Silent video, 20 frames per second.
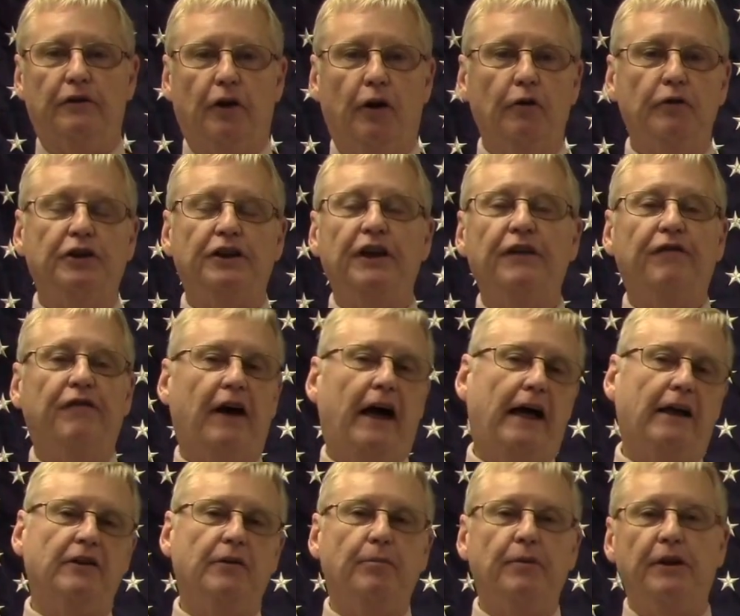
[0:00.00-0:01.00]
So she
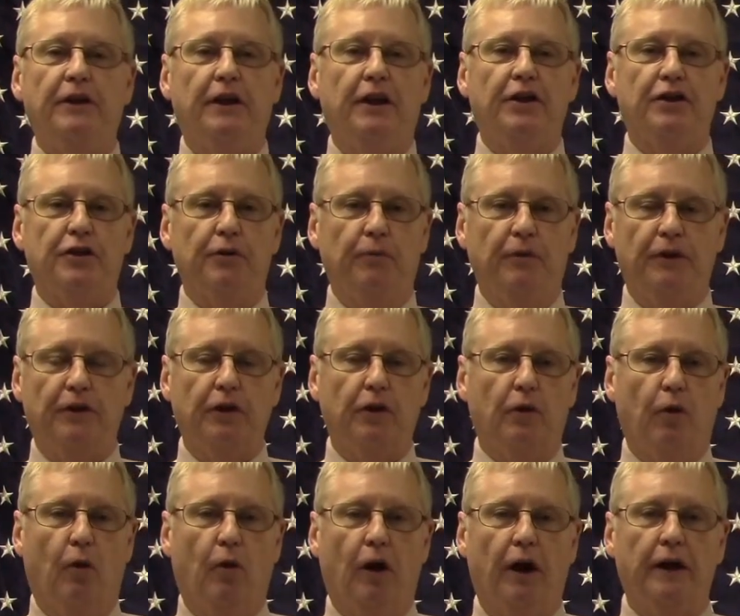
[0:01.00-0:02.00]
files a petition with the
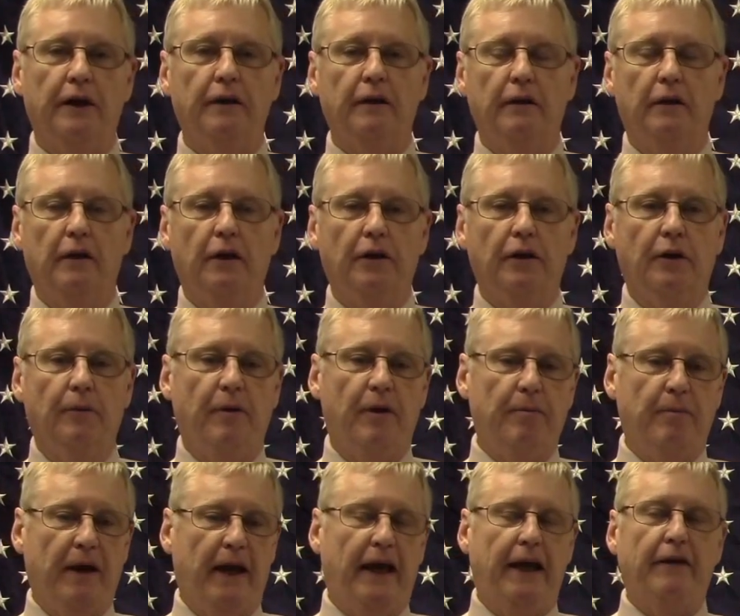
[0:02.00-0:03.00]
court to be
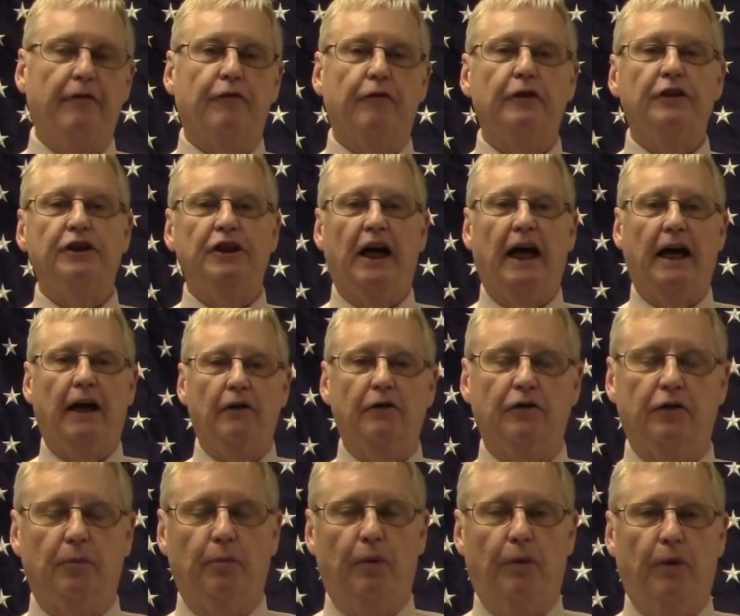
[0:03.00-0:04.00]
paid for child
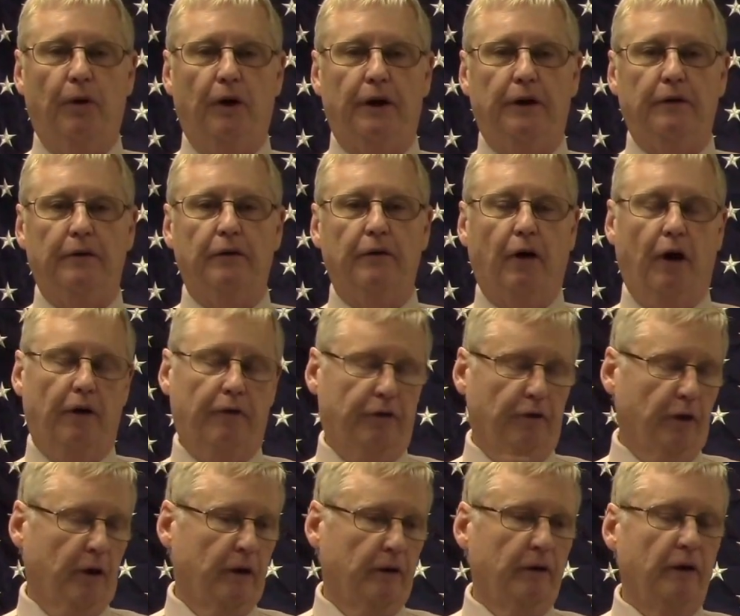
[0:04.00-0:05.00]
support, or
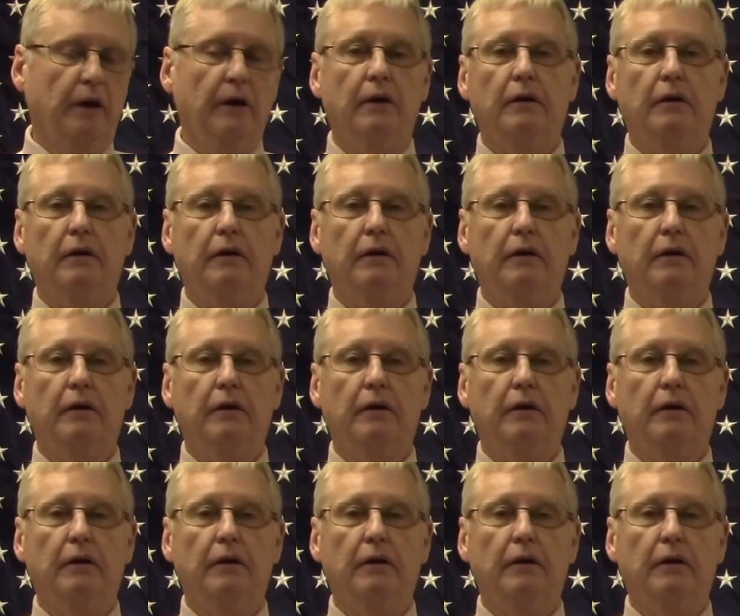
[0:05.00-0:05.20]
for